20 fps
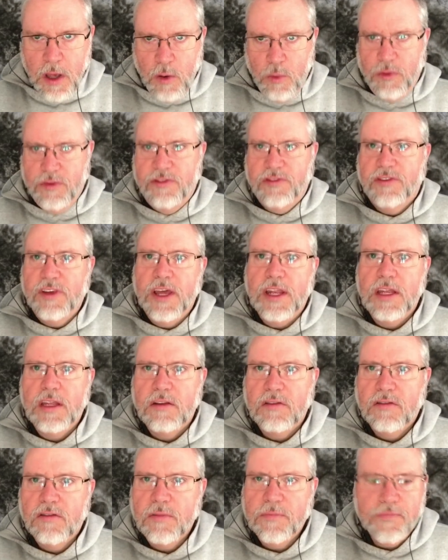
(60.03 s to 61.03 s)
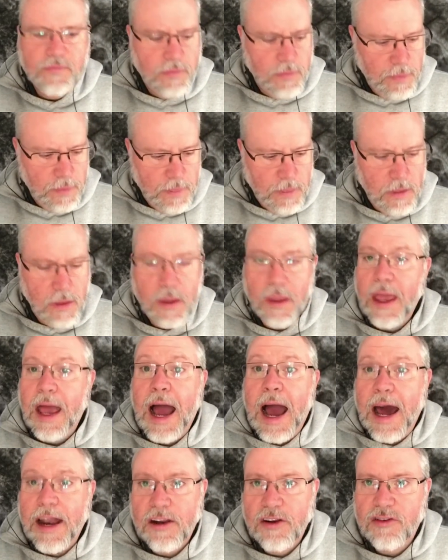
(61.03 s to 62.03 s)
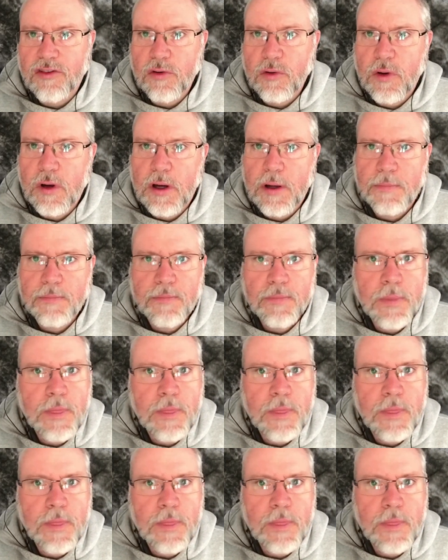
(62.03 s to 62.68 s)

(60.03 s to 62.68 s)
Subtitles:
With settings, how to do it,